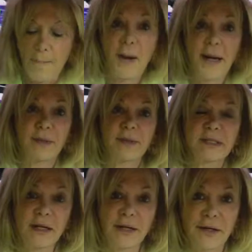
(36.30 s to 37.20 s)
my name is
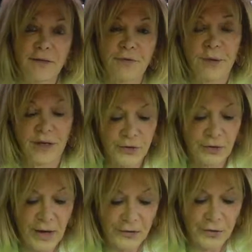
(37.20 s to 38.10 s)
Helena from
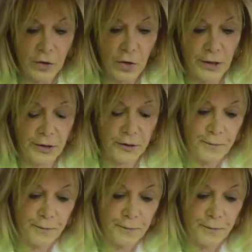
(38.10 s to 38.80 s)
Indoor Outdoor Gardener,